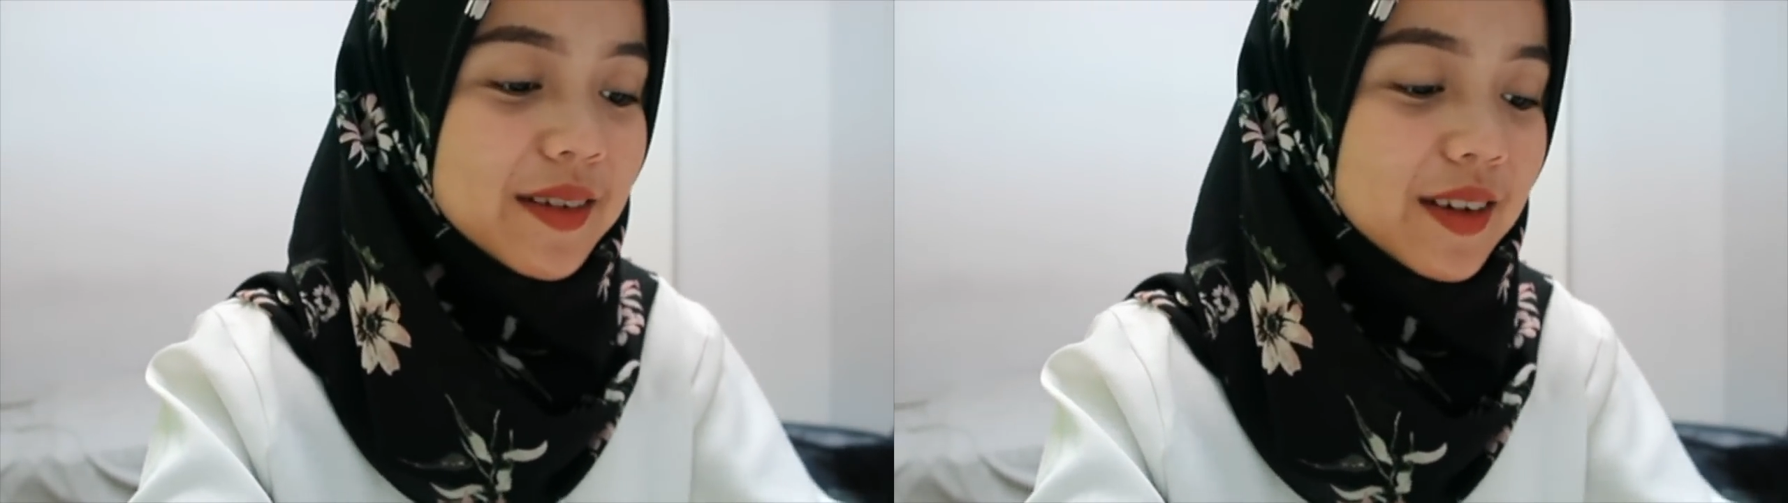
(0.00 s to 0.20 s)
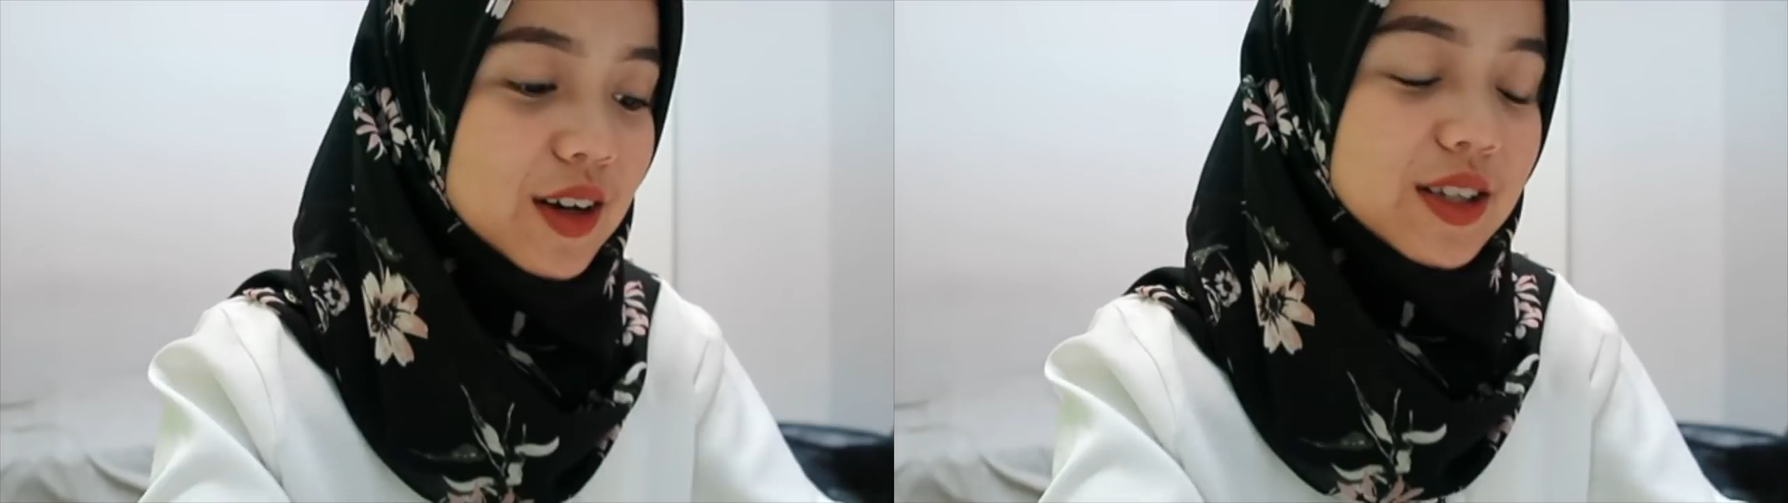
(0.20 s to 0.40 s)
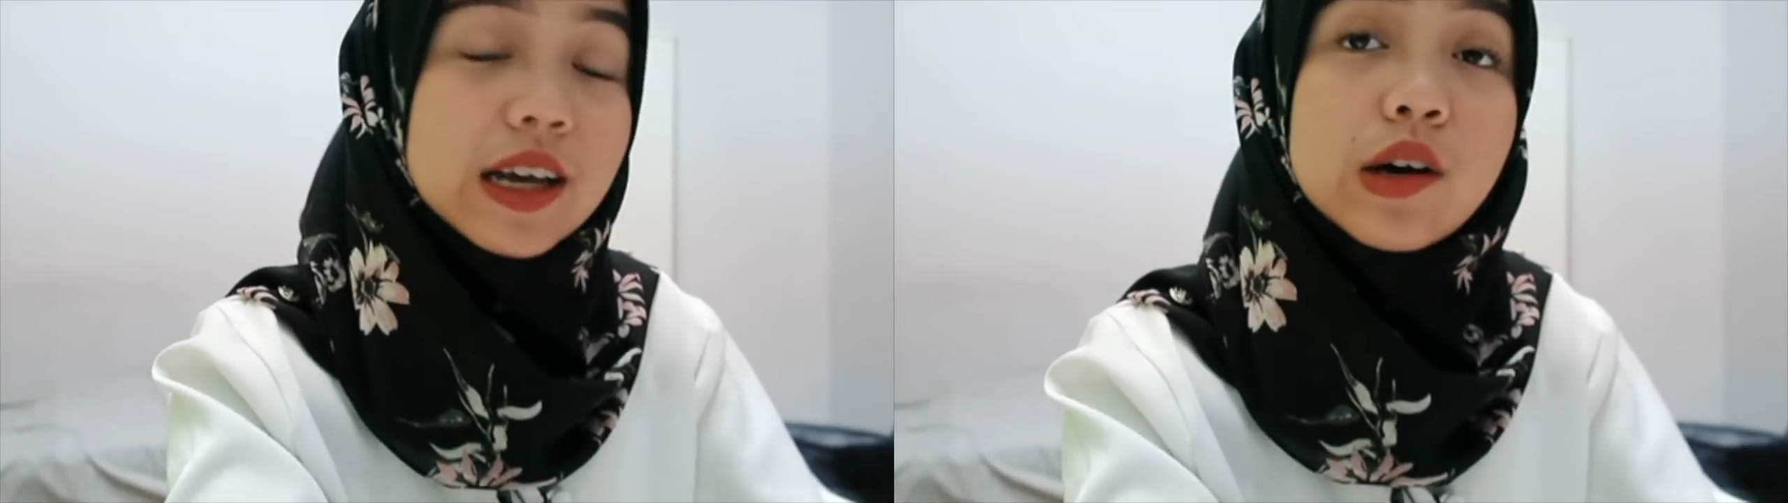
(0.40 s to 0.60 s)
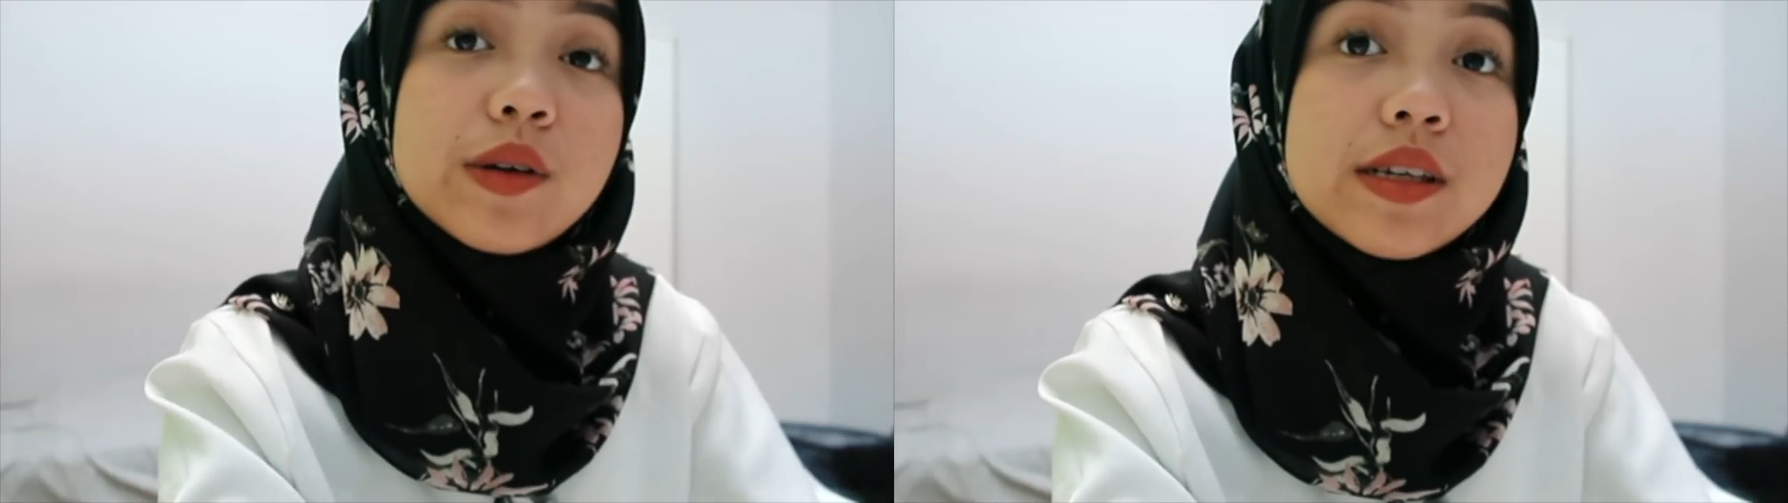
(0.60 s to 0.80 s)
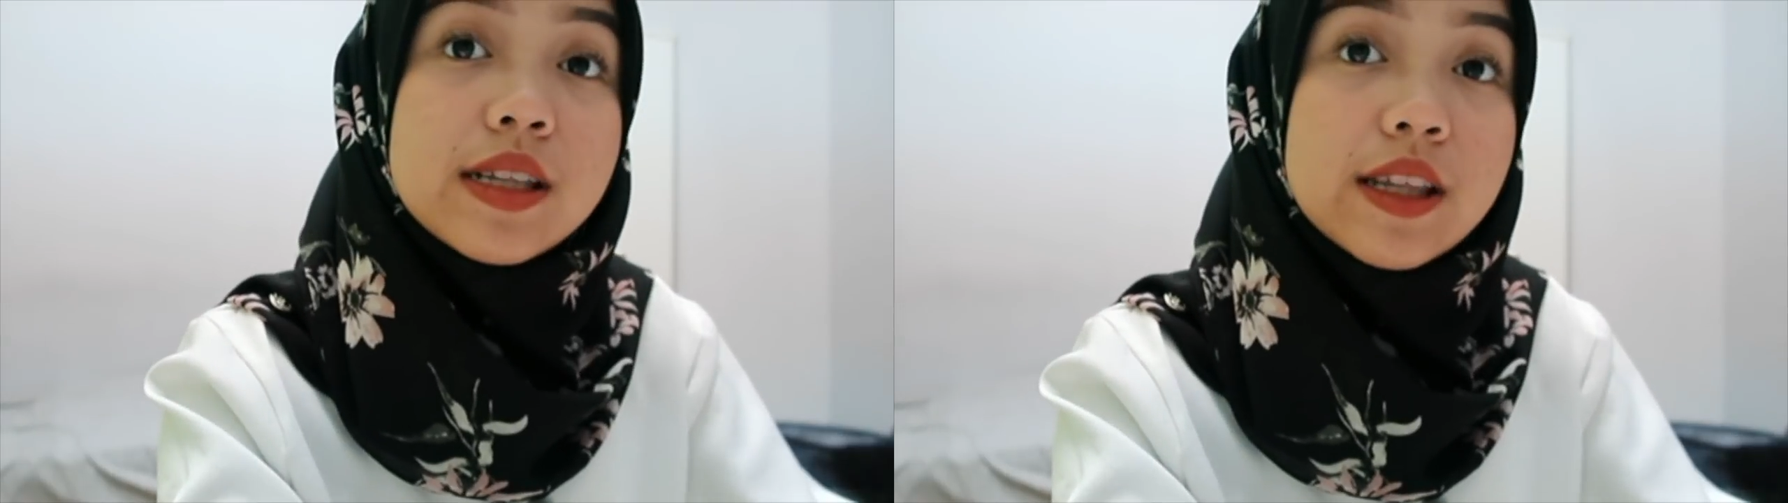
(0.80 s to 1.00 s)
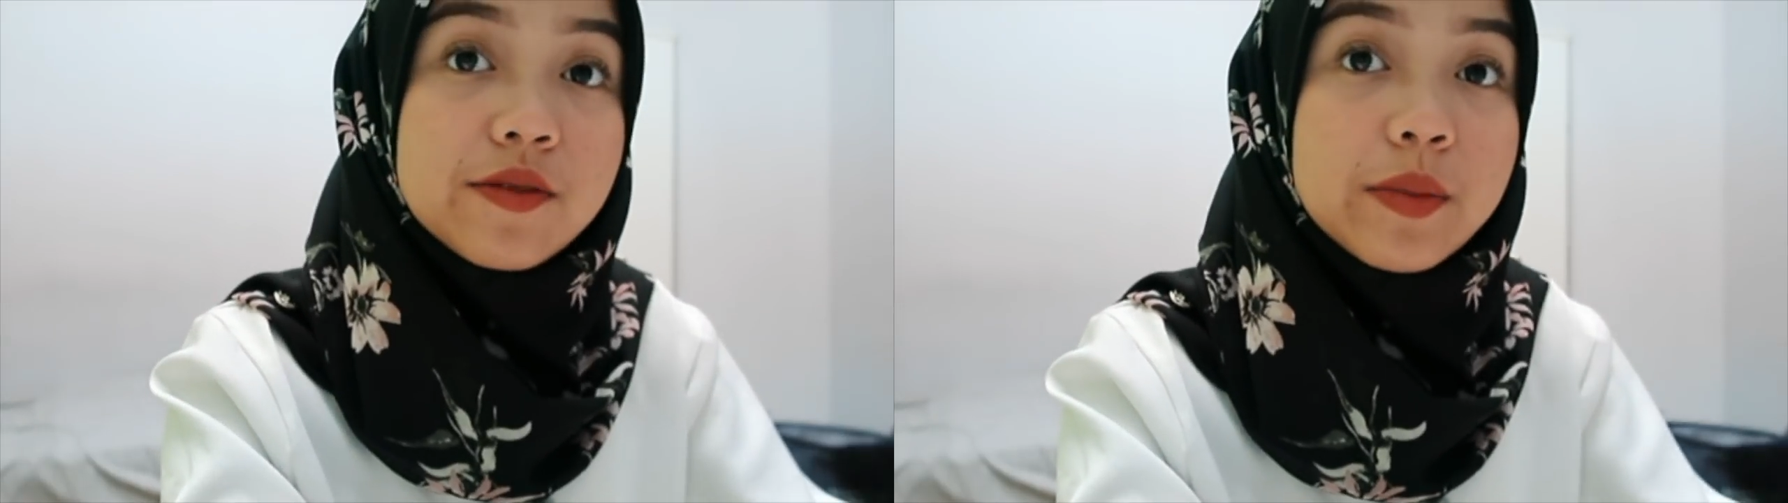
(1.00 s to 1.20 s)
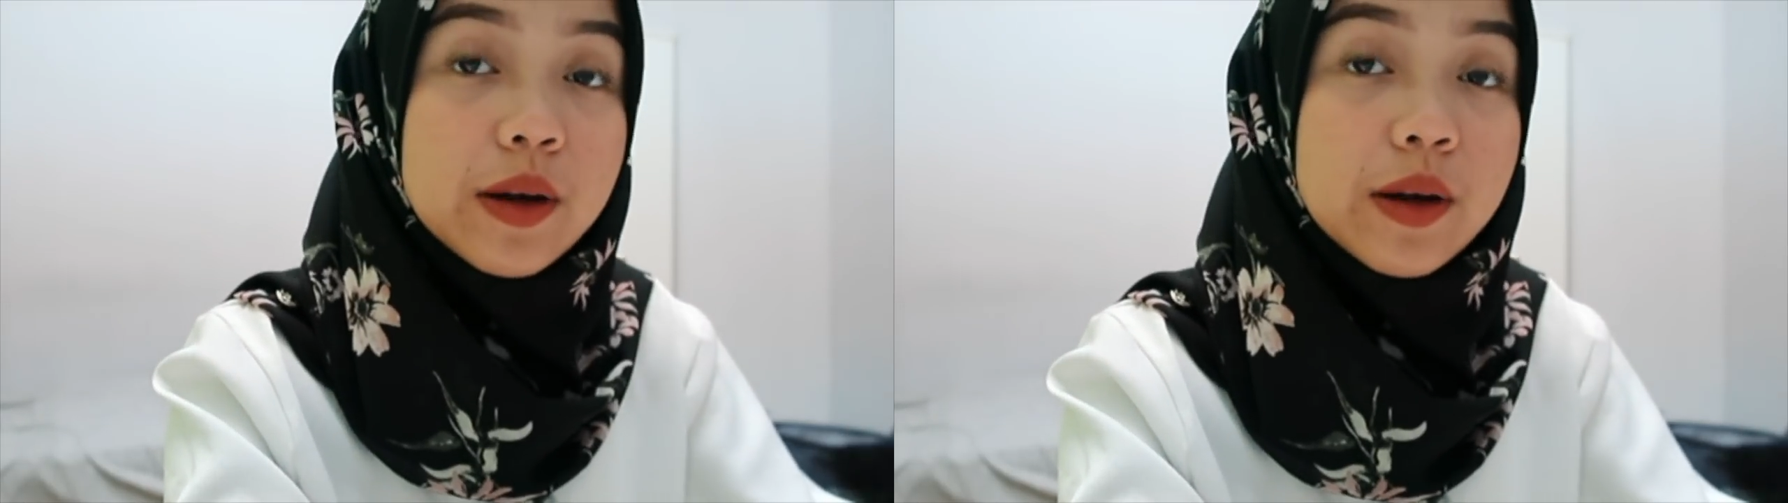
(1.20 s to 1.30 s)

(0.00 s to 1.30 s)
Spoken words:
because I always leave